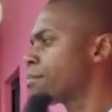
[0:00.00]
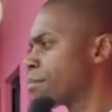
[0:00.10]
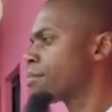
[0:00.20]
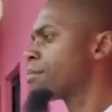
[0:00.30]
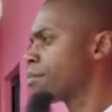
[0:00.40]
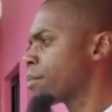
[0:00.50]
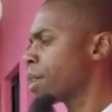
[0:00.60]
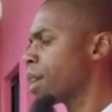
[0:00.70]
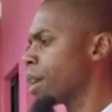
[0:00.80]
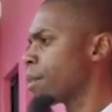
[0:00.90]

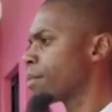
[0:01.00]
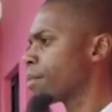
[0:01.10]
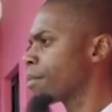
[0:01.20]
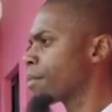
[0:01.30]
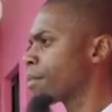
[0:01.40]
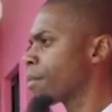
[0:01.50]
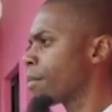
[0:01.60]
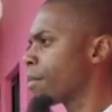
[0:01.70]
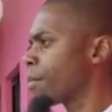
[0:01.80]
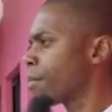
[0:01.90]

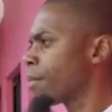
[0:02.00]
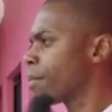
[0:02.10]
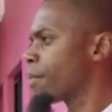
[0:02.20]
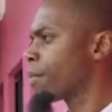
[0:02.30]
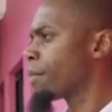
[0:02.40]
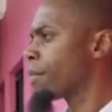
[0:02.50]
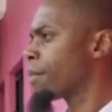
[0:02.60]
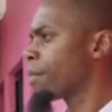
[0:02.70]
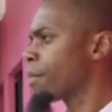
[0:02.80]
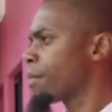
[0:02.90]

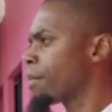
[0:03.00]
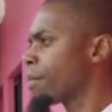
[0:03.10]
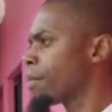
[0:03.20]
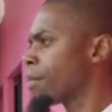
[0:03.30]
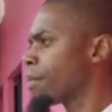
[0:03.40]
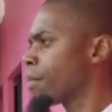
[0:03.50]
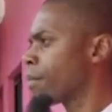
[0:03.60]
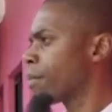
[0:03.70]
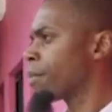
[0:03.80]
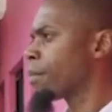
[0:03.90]

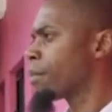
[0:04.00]
(not speaking)